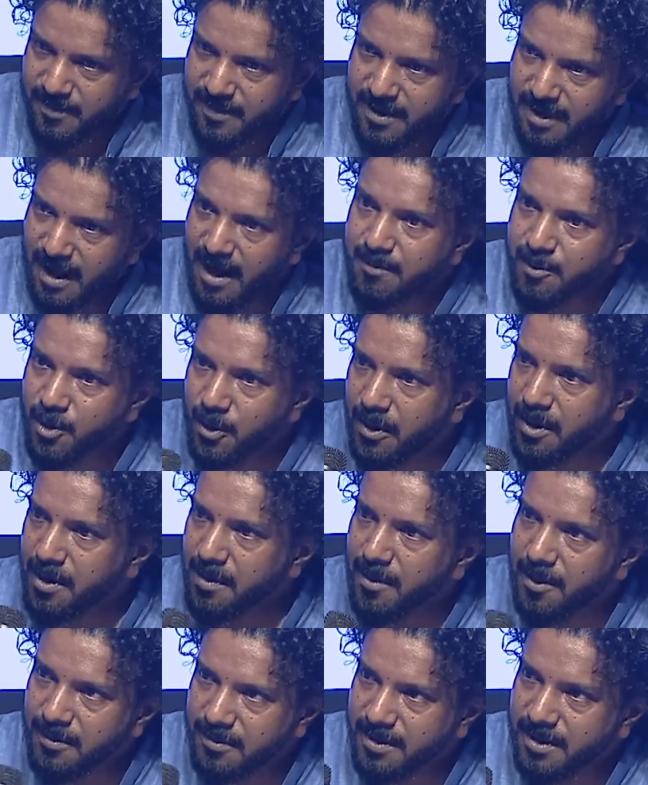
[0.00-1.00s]
I'm talking
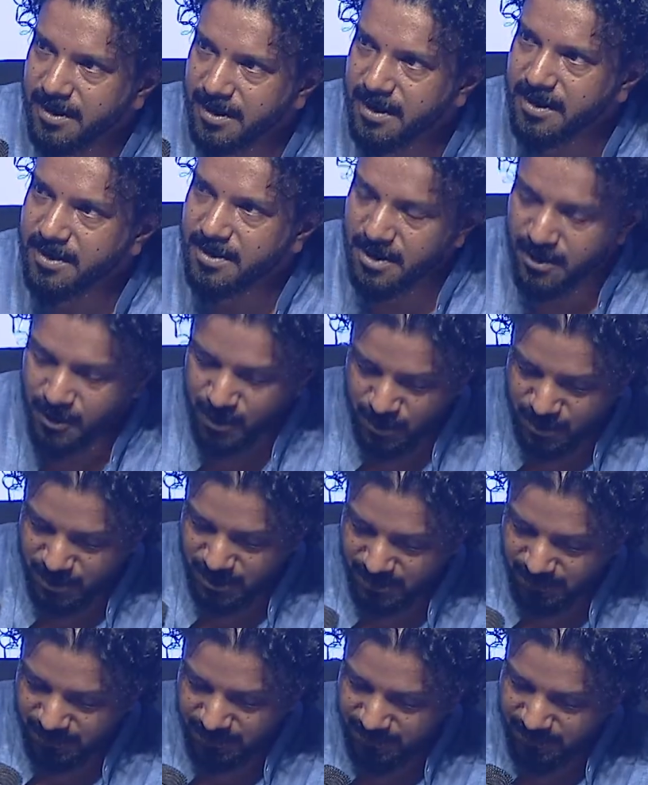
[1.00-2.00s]
about the Christian
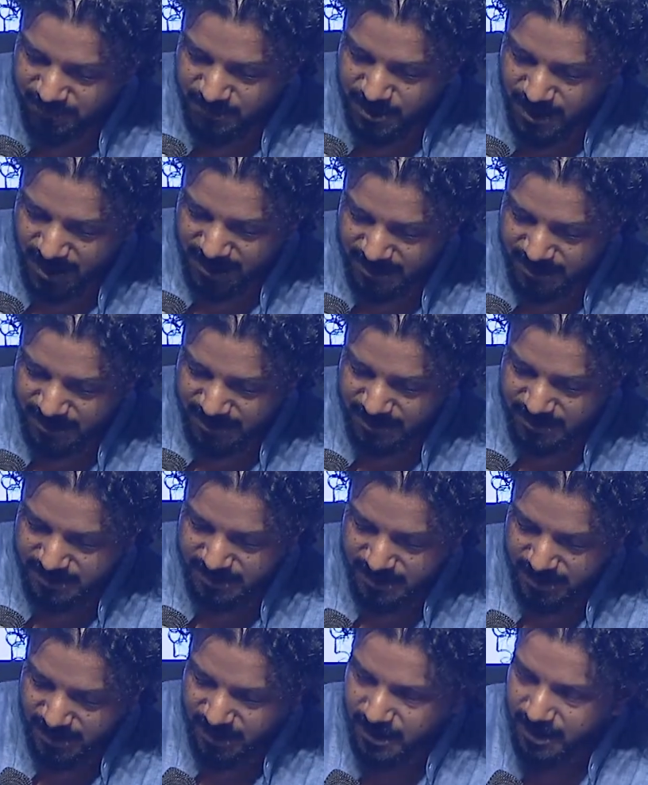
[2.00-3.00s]
notion of charitas.
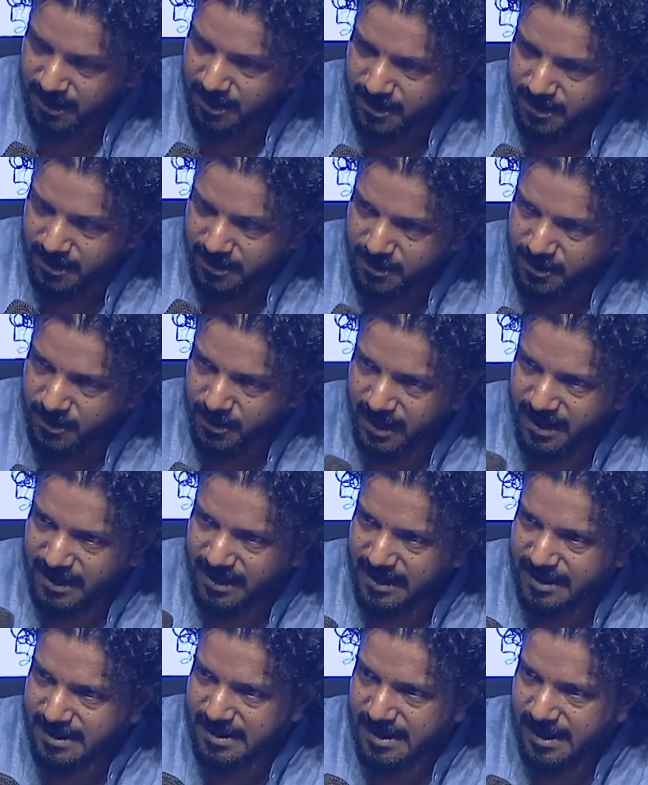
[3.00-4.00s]
So in
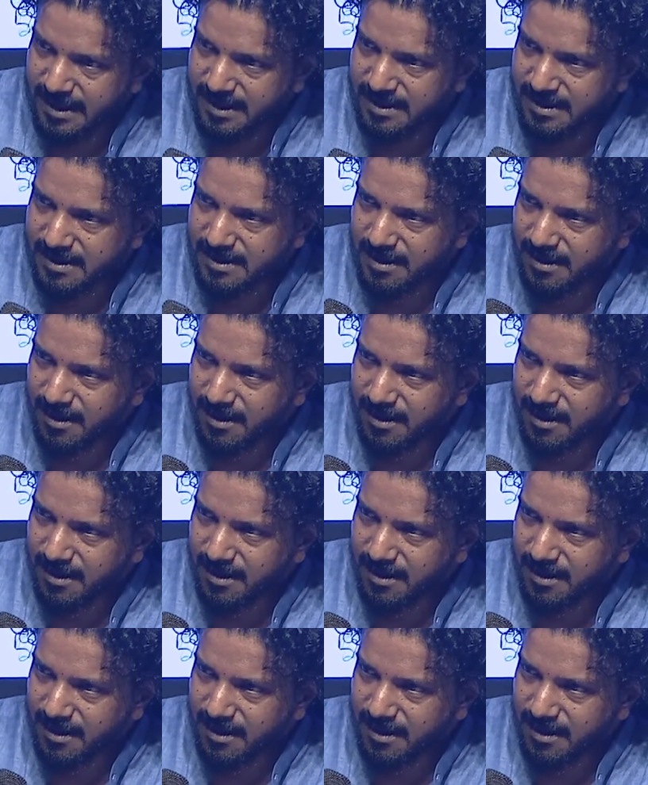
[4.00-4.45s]
this sense,